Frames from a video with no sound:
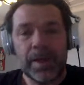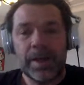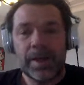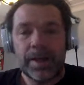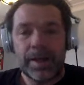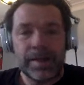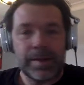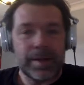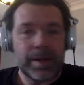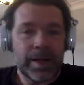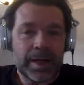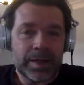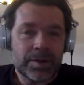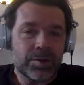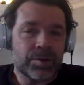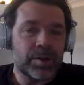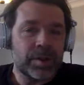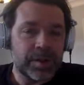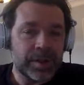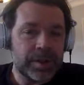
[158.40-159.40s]
And then
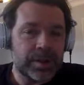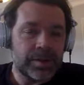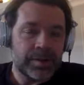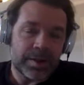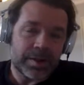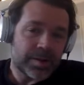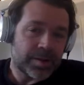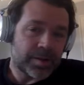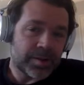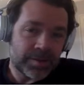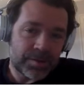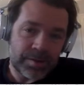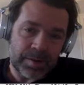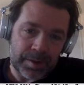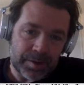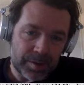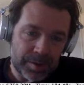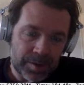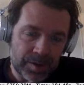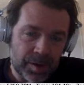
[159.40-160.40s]
actually, this
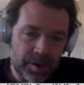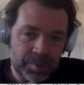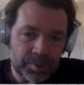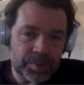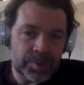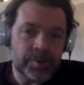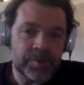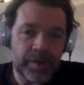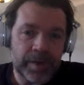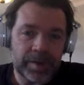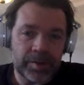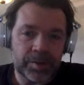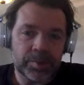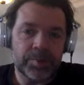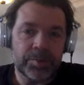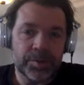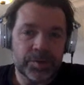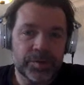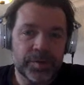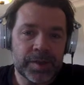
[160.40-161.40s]
is hard proof. I could
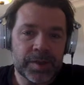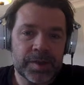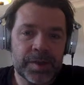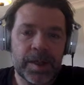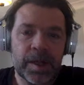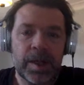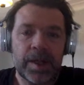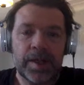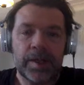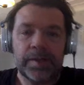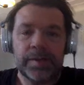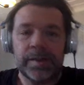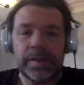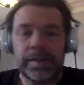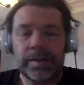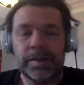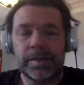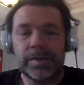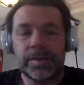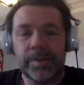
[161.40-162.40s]
prove this,
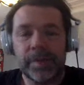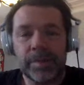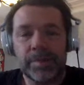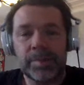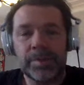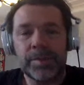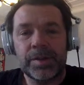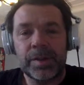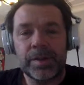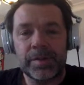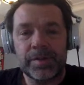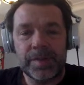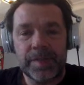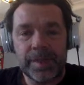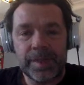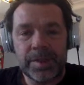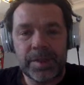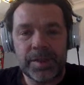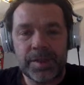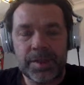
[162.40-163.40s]
that the number of
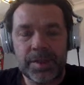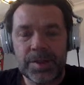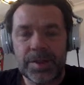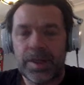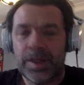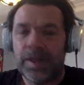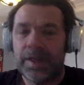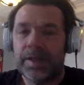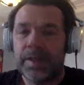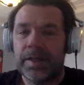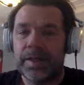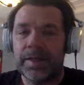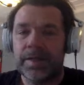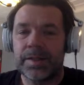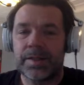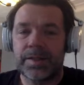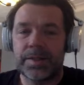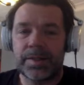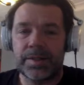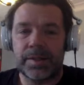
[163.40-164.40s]
digits
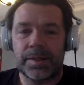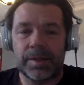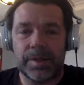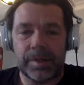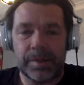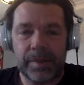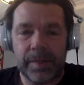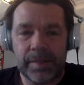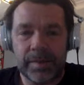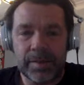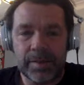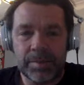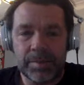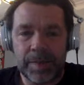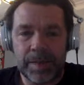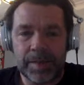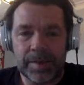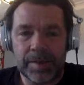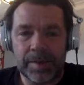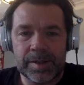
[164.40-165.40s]
is given
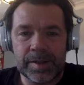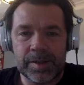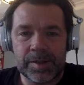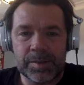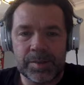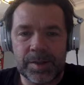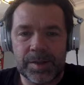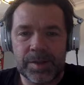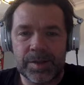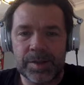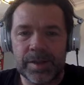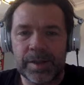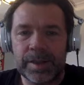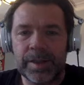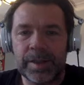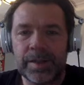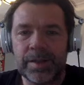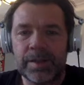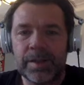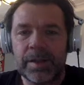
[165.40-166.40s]
by this expression
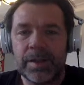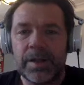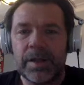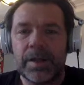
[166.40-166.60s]
here.